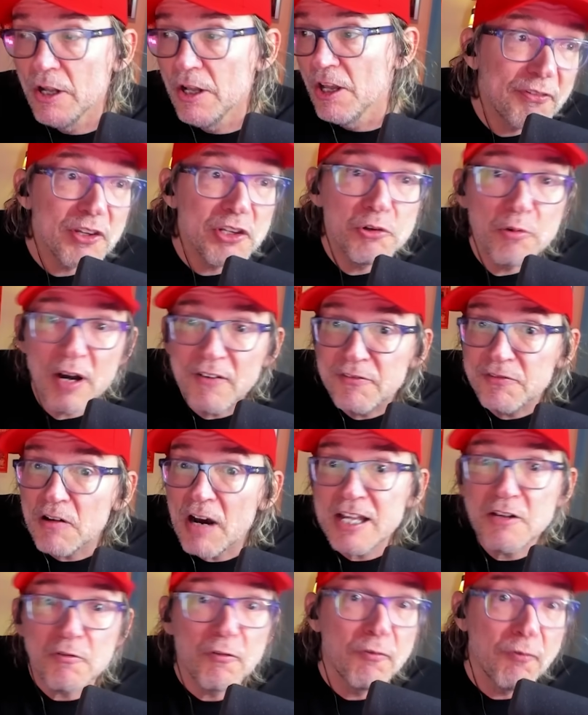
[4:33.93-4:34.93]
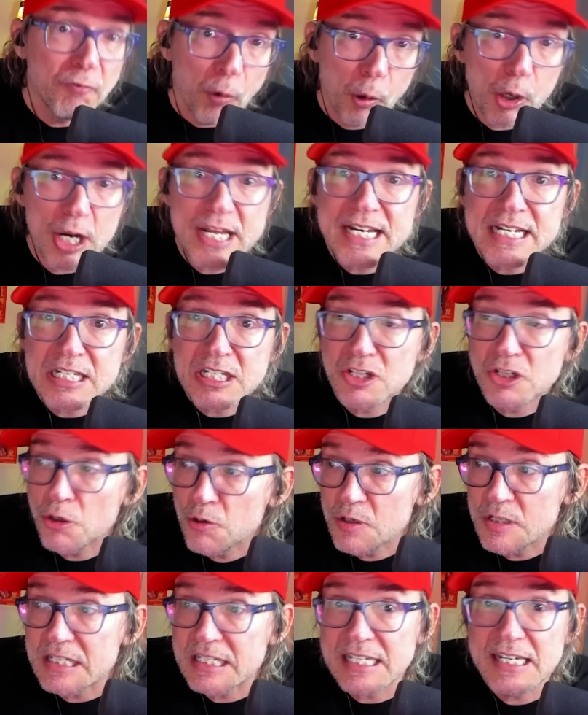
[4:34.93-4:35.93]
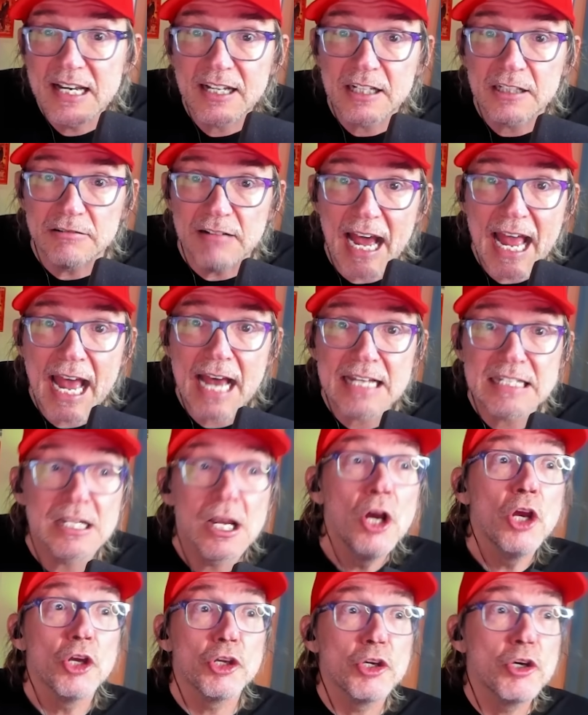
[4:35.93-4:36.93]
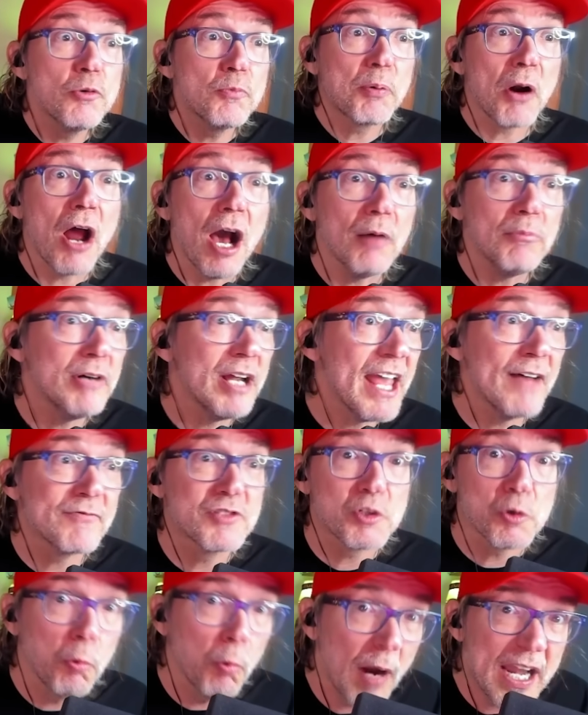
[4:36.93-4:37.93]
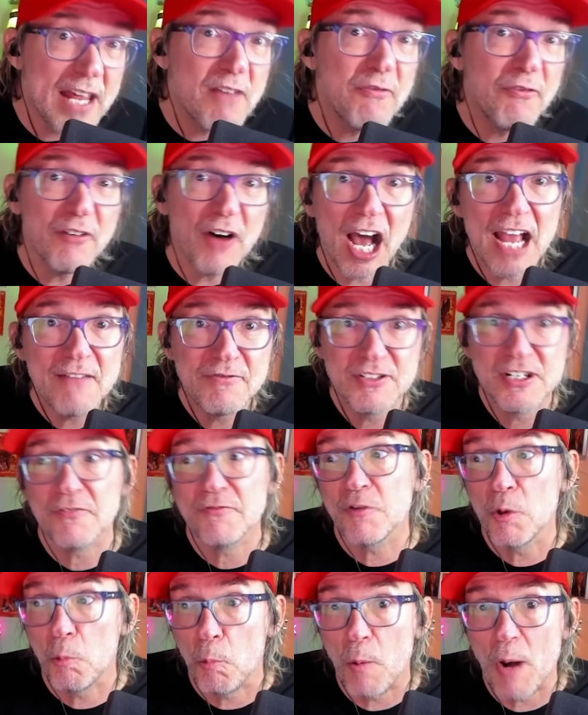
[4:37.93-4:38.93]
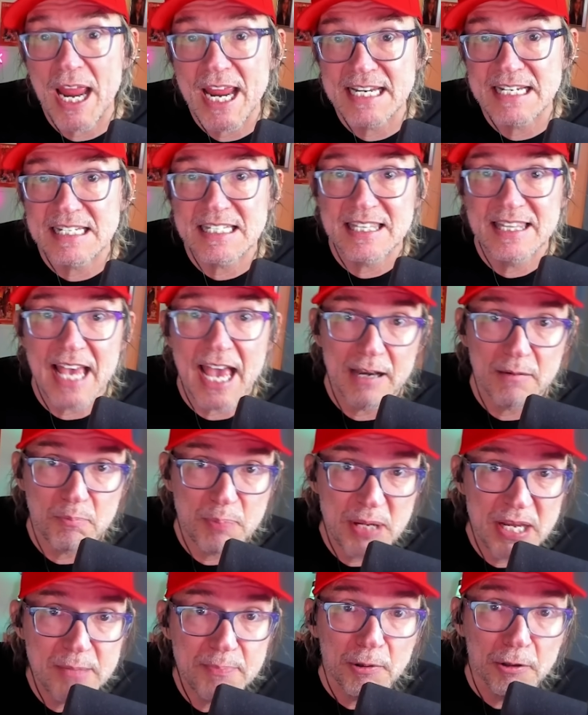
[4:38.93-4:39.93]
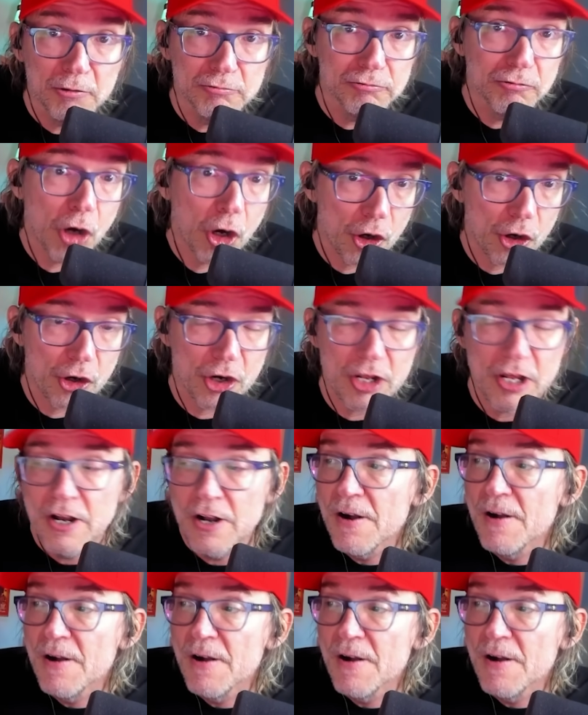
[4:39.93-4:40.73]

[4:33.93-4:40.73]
You have like 40 students in a class. You probably have 25 different ways that people learn.